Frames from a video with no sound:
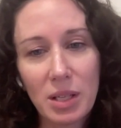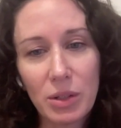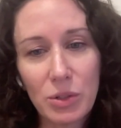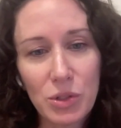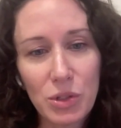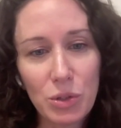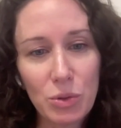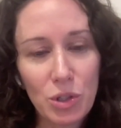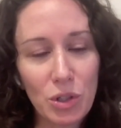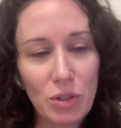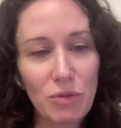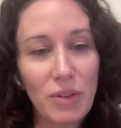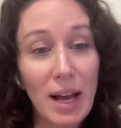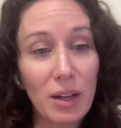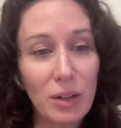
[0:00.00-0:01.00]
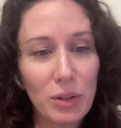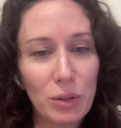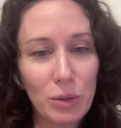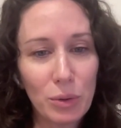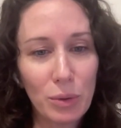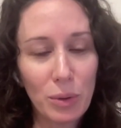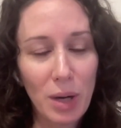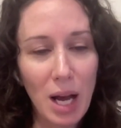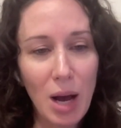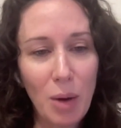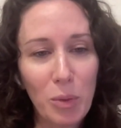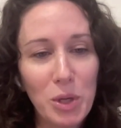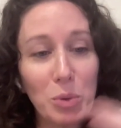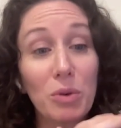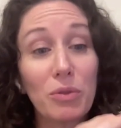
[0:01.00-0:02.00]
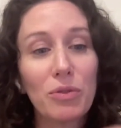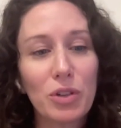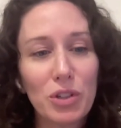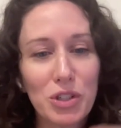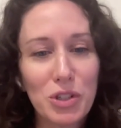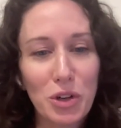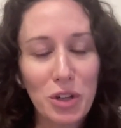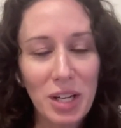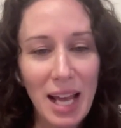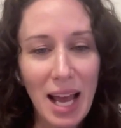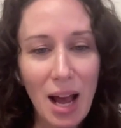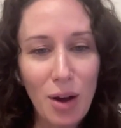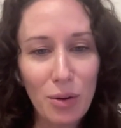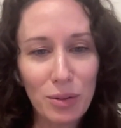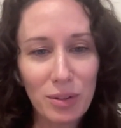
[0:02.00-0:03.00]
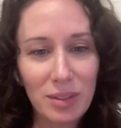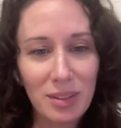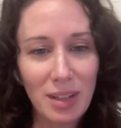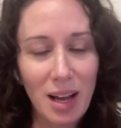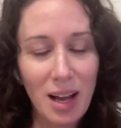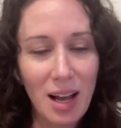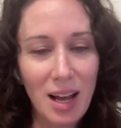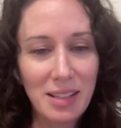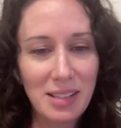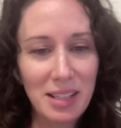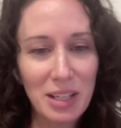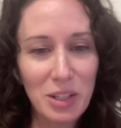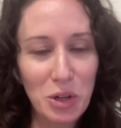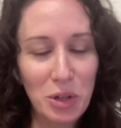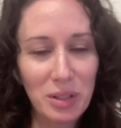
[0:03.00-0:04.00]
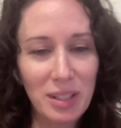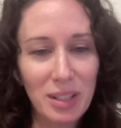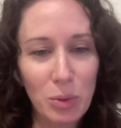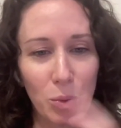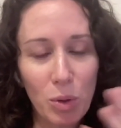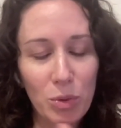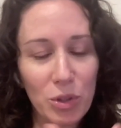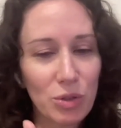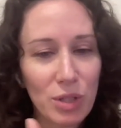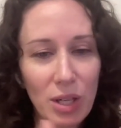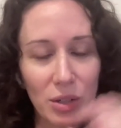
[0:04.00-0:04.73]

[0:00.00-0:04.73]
skills you should value when you were first starting out as an HR leader, what would you